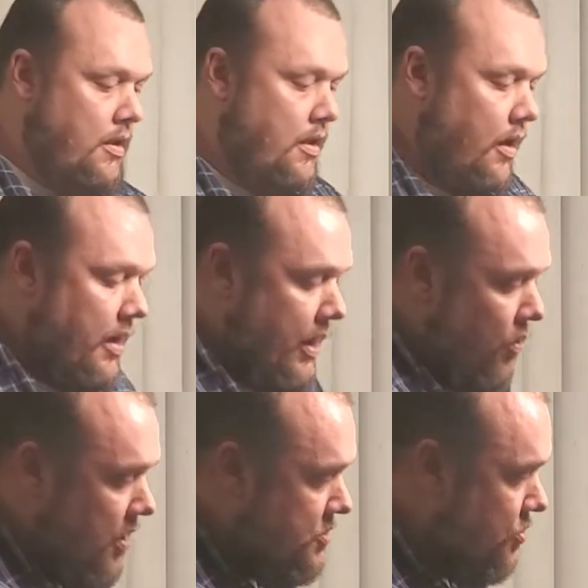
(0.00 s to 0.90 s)
Now
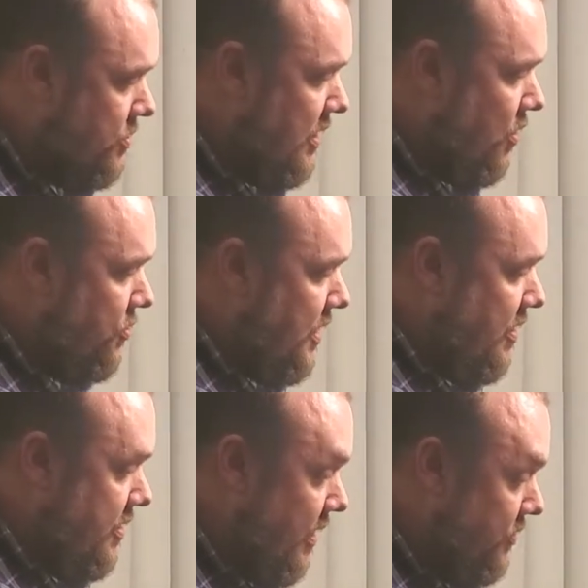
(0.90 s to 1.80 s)
on to the
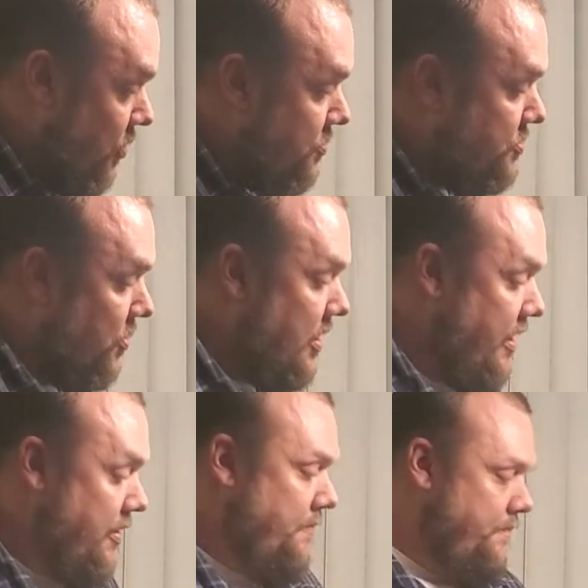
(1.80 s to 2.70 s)
adult
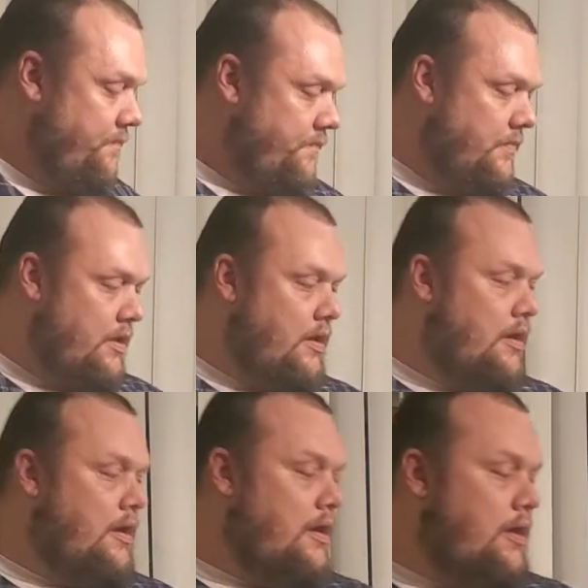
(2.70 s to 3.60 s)
Sulcata.
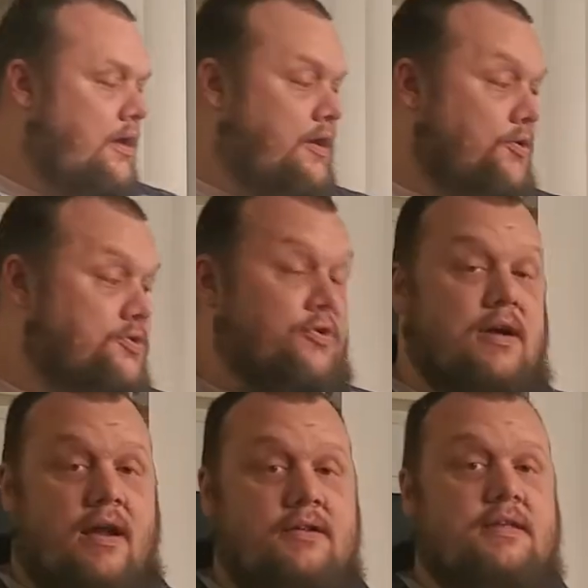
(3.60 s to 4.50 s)
Adult
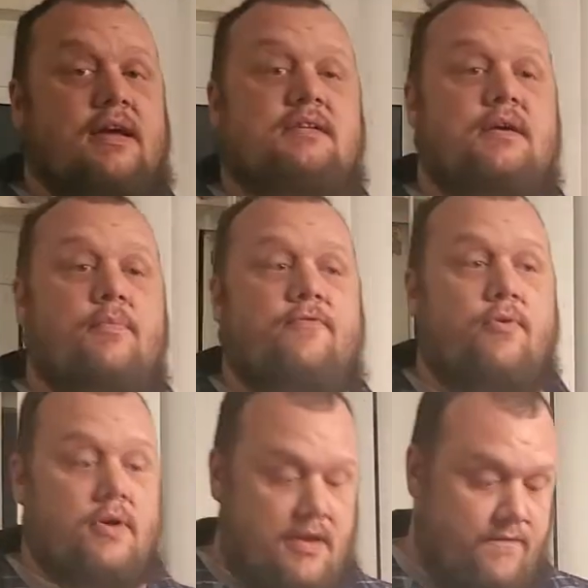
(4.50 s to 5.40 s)
Sulcatas, like I said
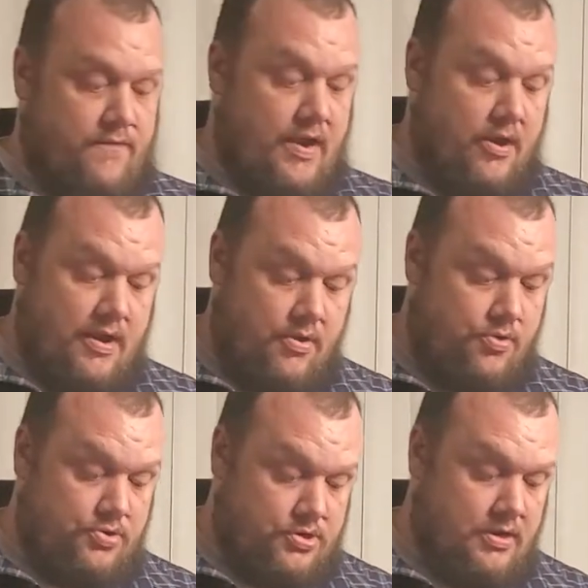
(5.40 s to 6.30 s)
before, get very
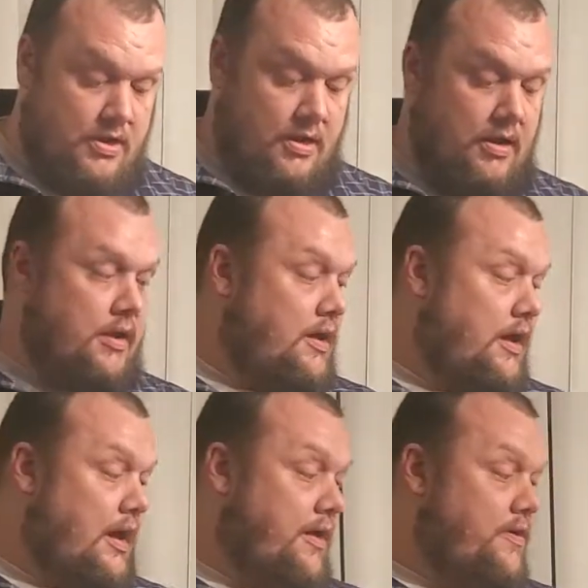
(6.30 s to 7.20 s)
huge.
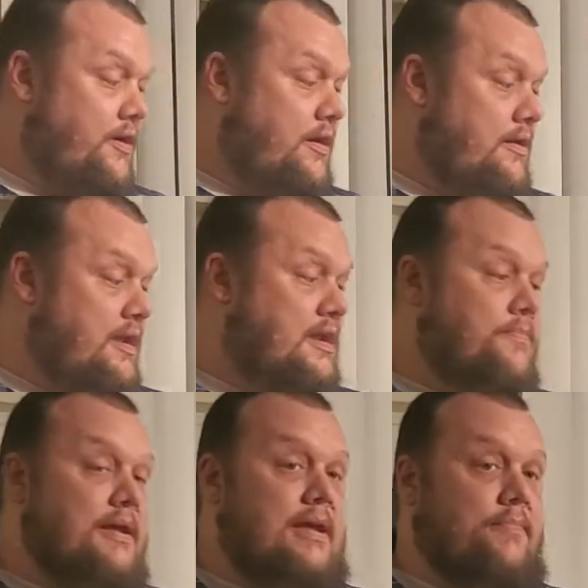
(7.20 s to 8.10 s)
They're going to need to
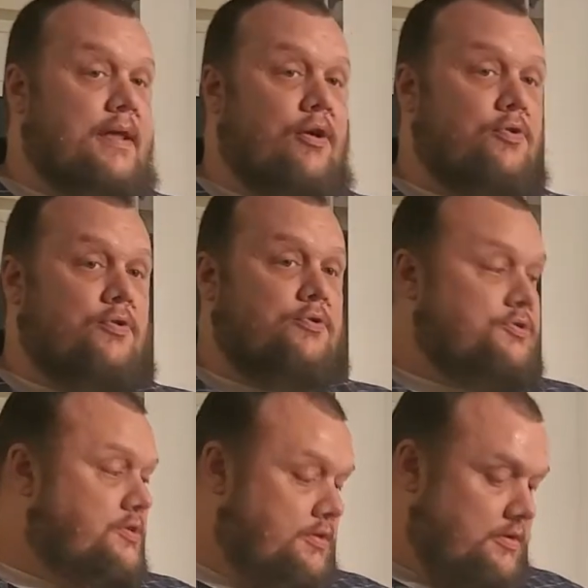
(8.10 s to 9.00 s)
be kept outdoors.